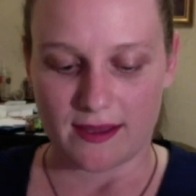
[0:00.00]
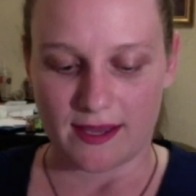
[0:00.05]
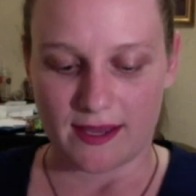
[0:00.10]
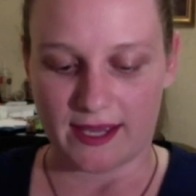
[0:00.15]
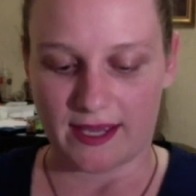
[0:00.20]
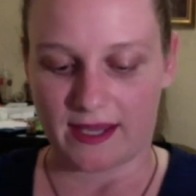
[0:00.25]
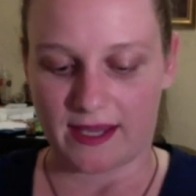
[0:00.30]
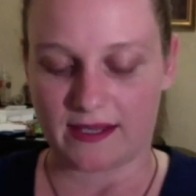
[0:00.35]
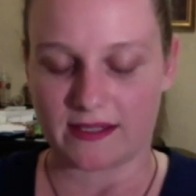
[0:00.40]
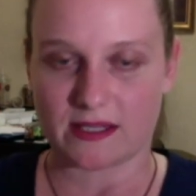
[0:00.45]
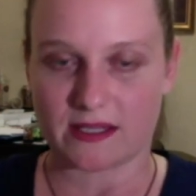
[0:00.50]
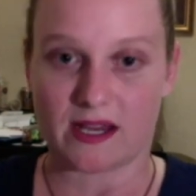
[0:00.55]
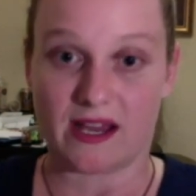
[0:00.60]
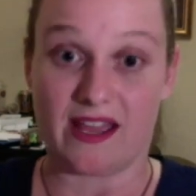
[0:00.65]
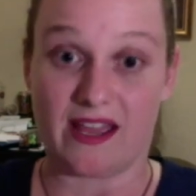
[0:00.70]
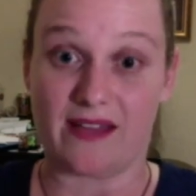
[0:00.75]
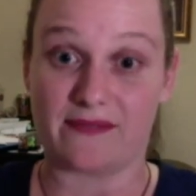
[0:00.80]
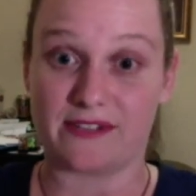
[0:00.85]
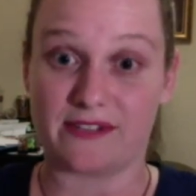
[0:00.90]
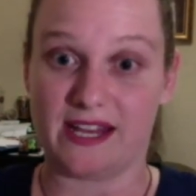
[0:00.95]
and I
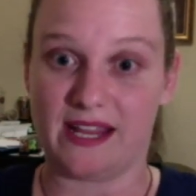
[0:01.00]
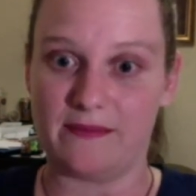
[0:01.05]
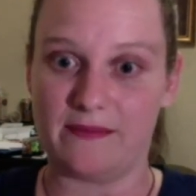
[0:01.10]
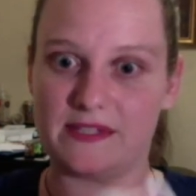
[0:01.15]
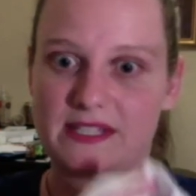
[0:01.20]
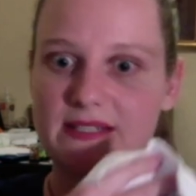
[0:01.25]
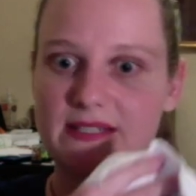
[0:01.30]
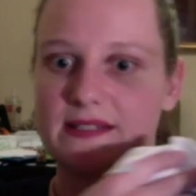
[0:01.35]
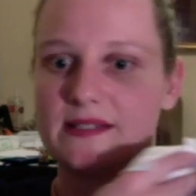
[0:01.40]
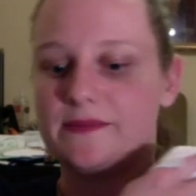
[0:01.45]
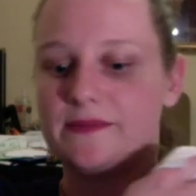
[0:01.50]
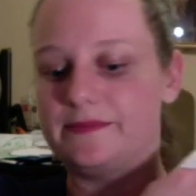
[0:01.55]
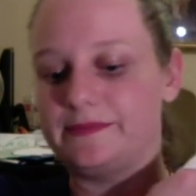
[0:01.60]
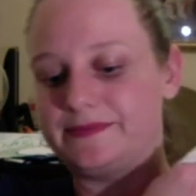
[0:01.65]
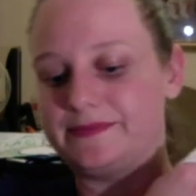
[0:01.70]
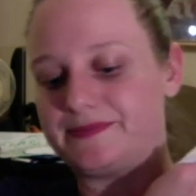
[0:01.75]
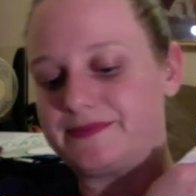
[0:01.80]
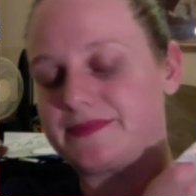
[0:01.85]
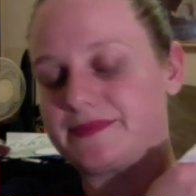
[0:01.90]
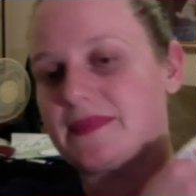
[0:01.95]
have named it.
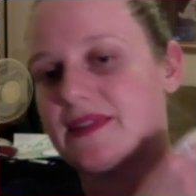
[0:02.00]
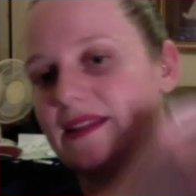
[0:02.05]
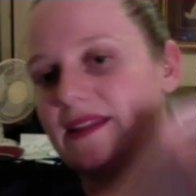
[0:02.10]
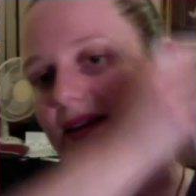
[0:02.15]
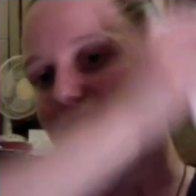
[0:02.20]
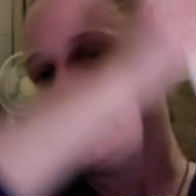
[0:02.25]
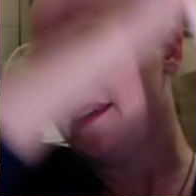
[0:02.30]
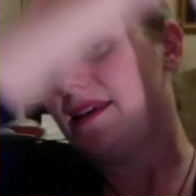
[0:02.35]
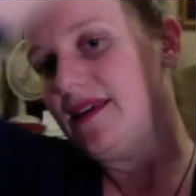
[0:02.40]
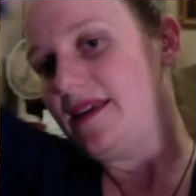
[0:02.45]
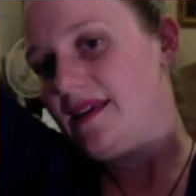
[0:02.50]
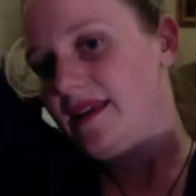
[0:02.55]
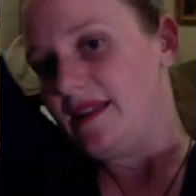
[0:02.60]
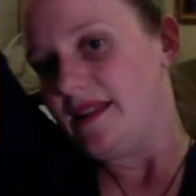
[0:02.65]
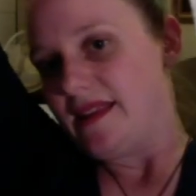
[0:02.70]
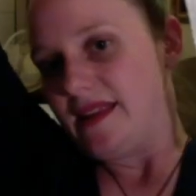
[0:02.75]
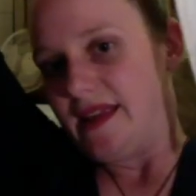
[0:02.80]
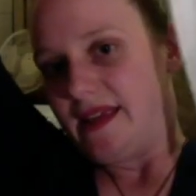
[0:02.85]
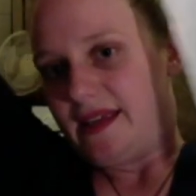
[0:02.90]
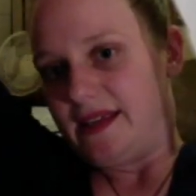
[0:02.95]

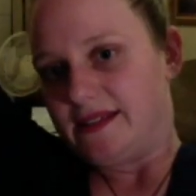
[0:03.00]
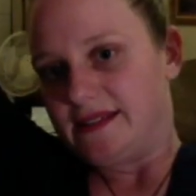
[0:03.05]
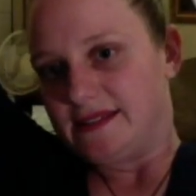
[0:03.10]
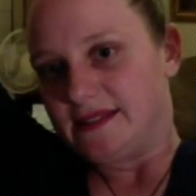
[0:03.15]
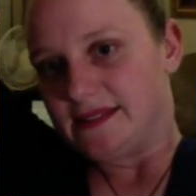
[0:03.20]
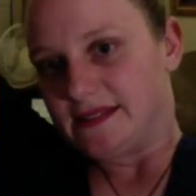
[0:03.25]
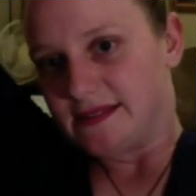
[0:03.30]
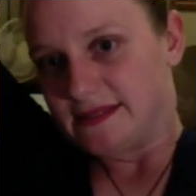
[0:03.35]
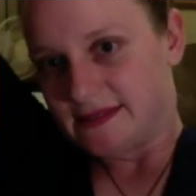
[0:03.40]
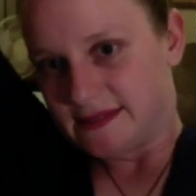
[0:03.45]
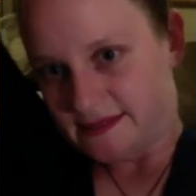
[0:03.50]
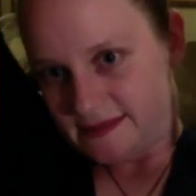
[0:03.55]
This,